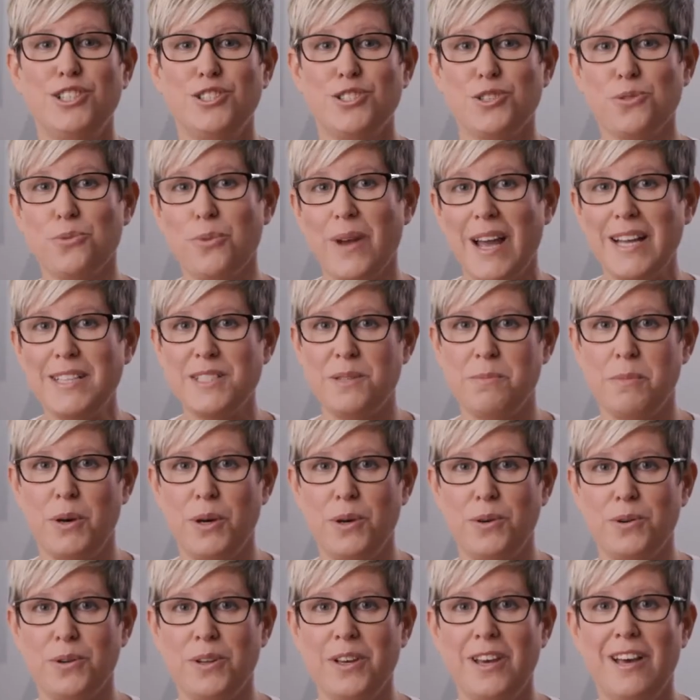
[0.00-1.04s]
Direct
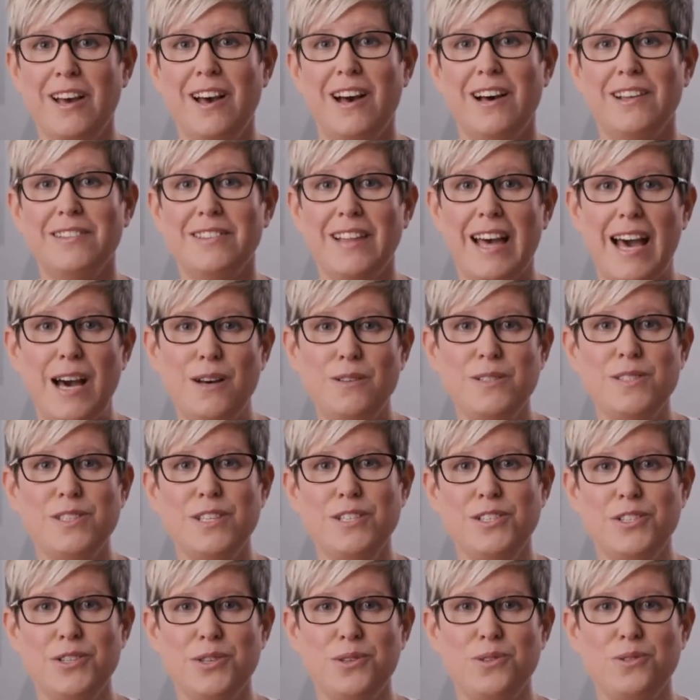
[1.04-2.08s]
mode allows
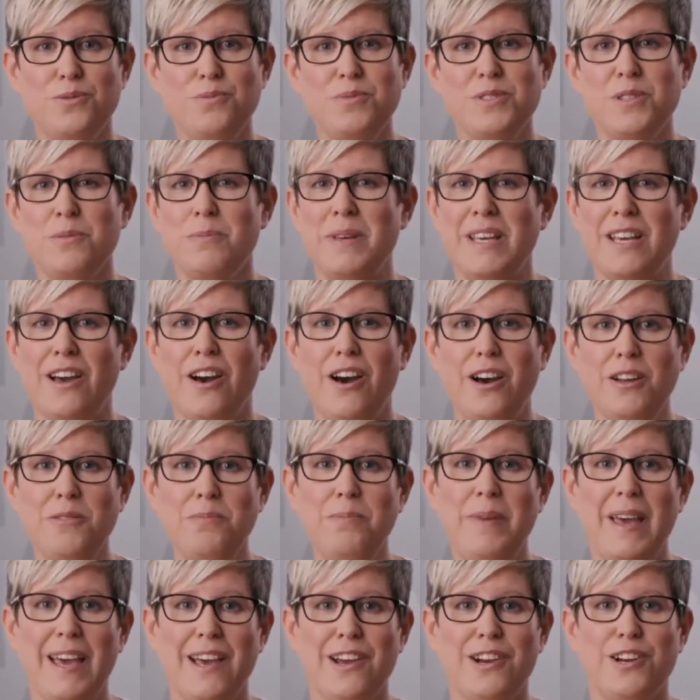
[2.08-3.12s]
the tube to be
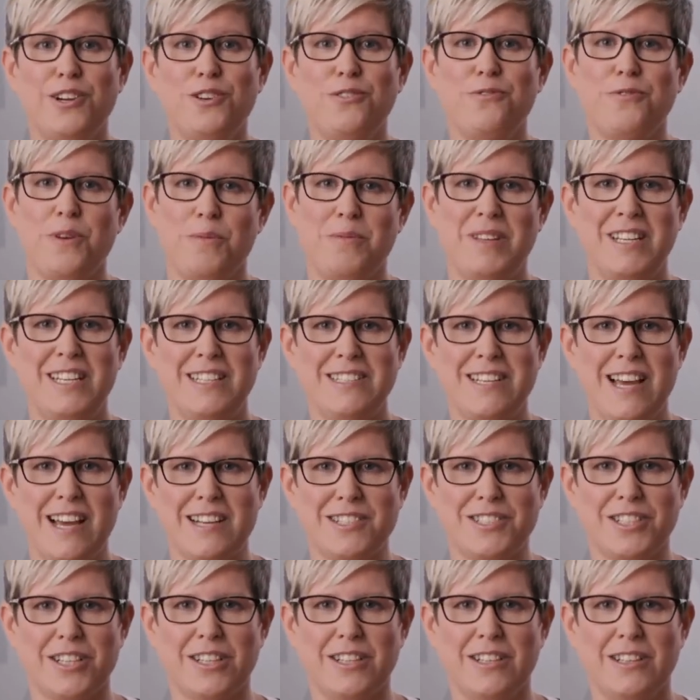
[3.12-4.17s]
unpaired from the
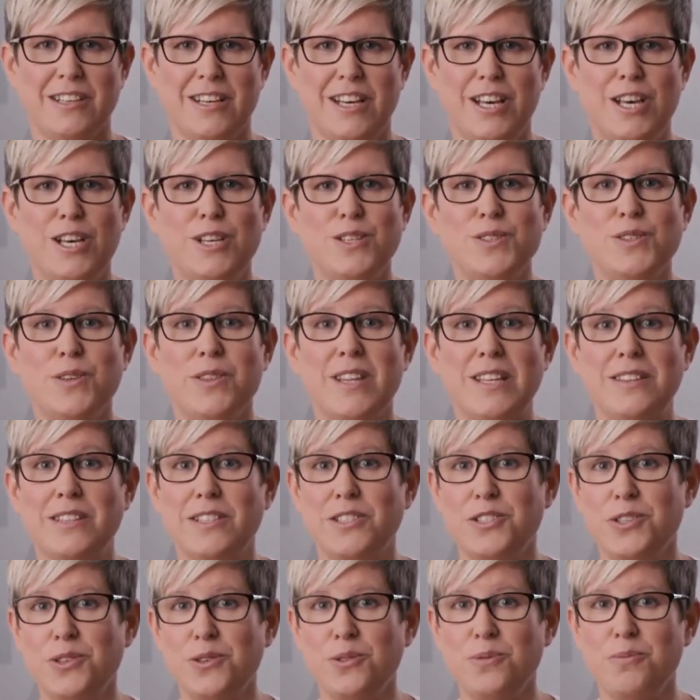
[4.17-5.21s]
detector, so that
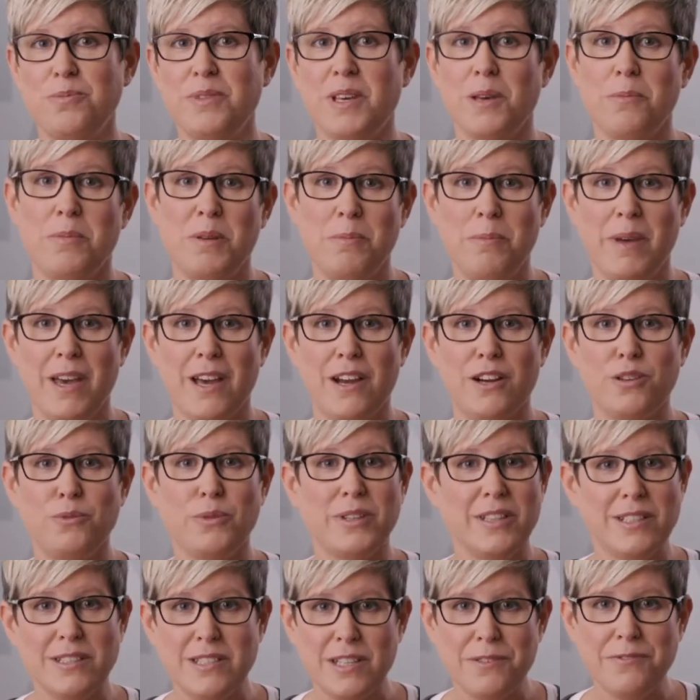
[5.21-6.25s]
the tube can be paired
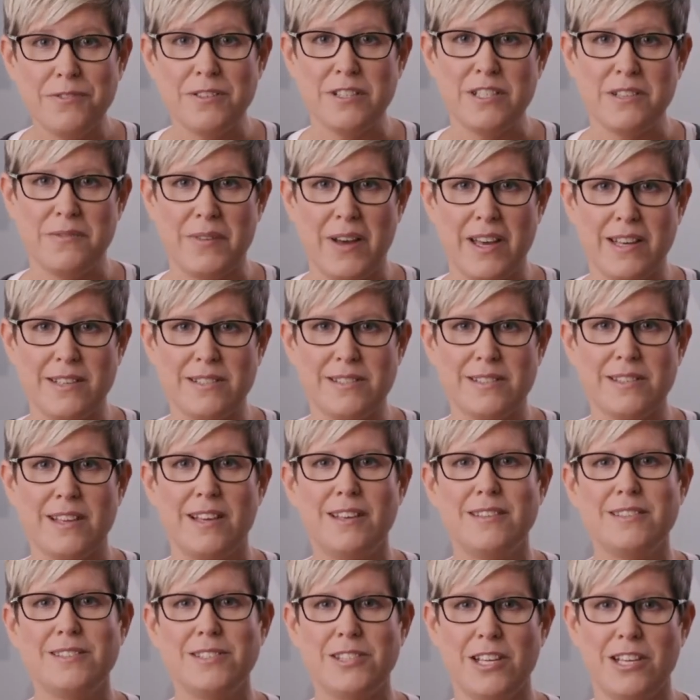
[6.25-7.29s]
with a different device,
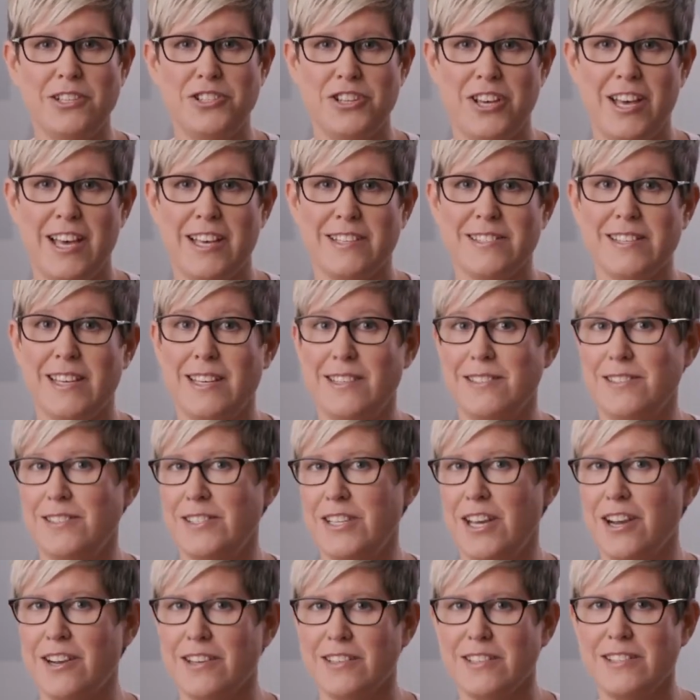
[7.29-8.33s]
such as a
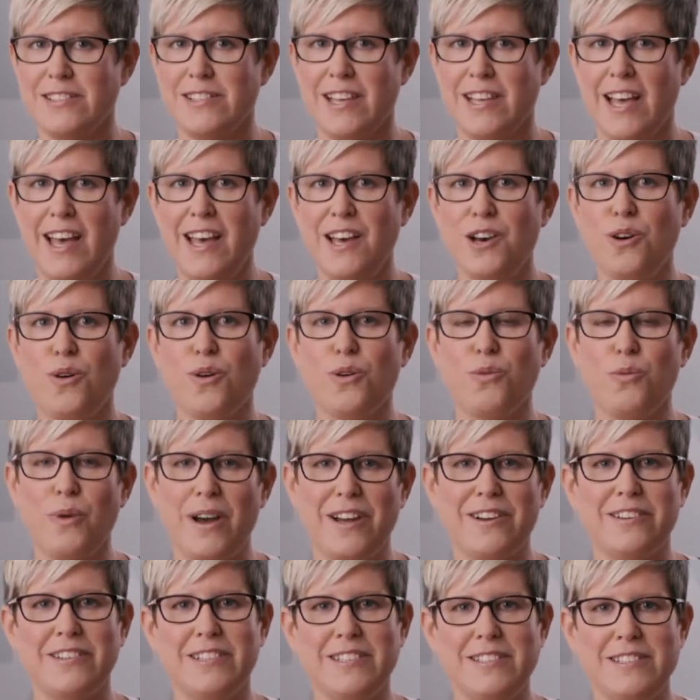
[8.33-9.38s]
CR cassette or
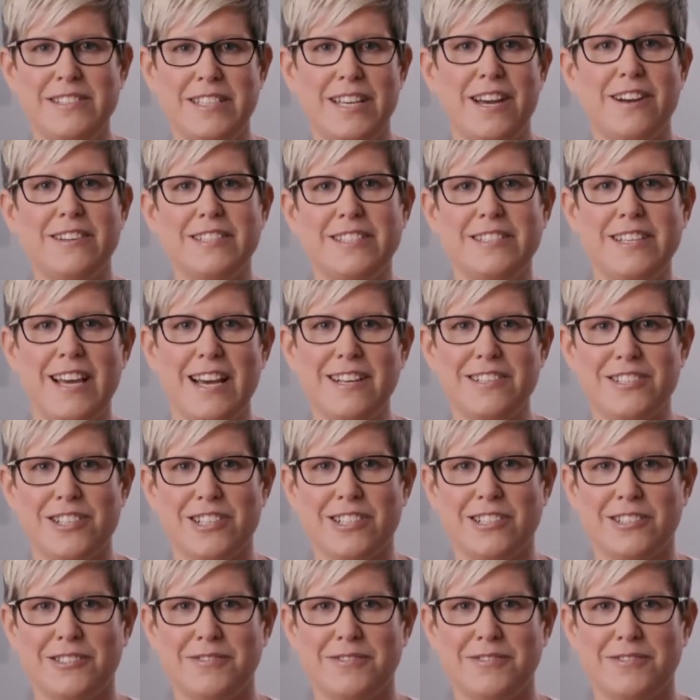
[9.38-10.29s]
wireless DR detector.